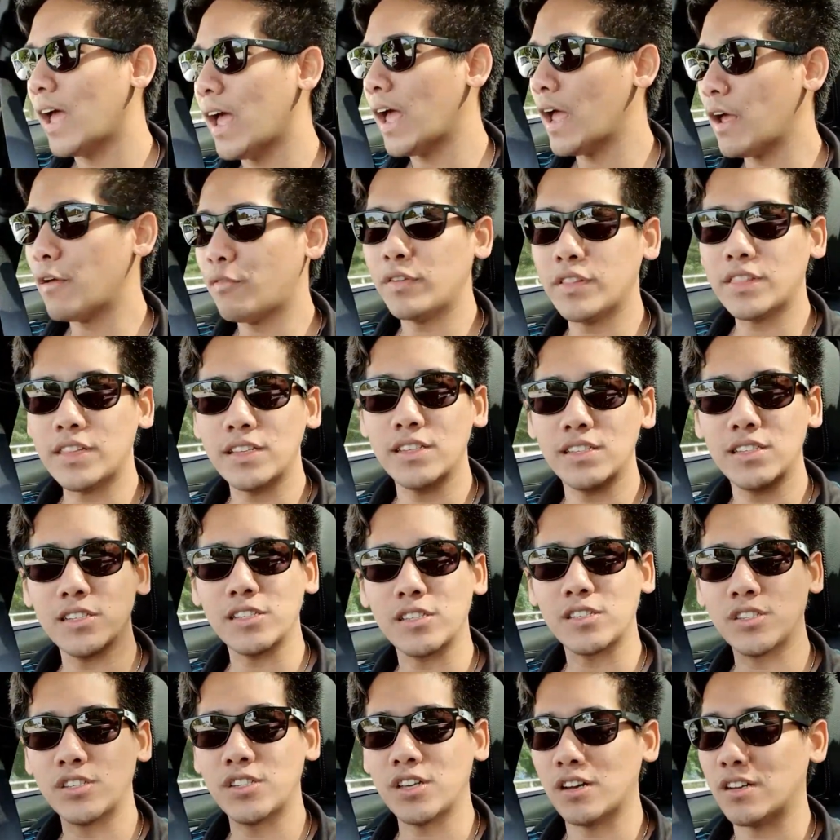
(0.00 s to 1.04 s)
Everything
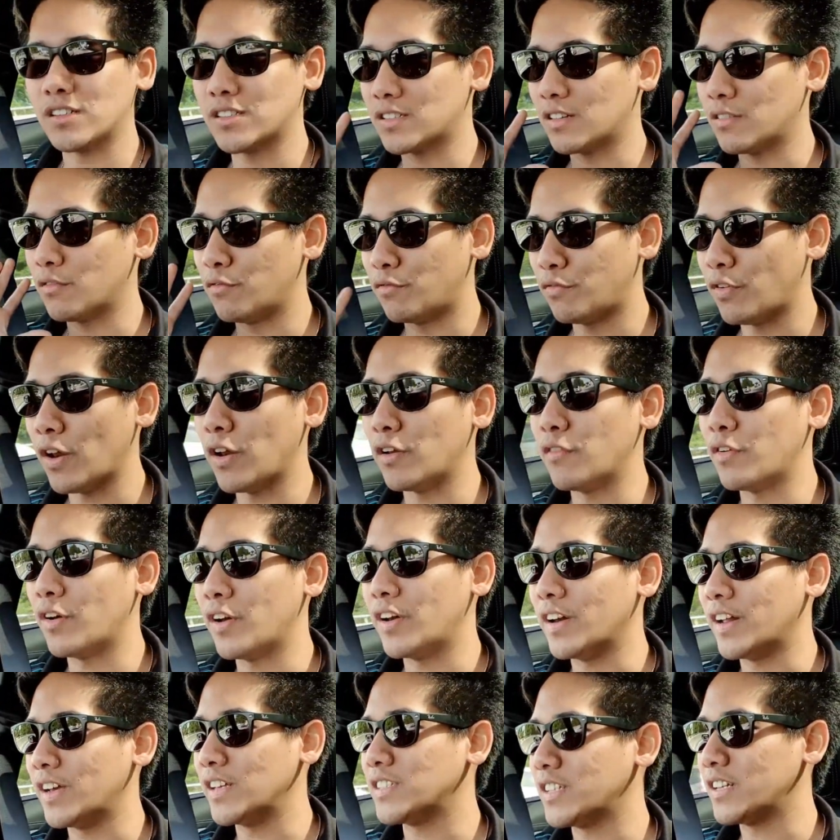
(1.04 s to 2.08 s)
just gels very, very
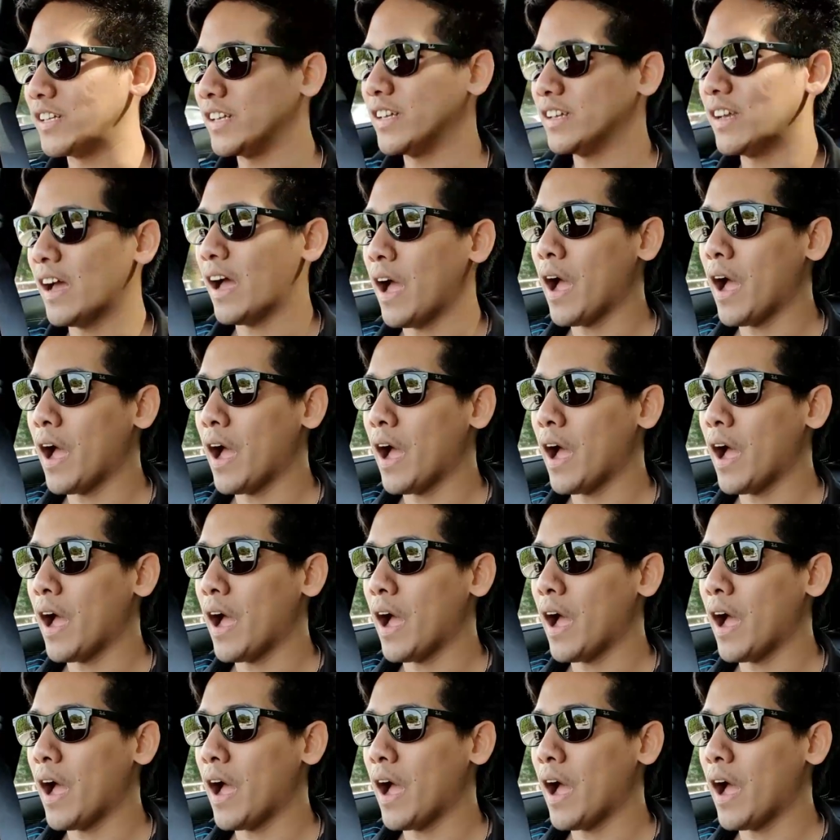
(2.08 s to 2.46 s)
nicely.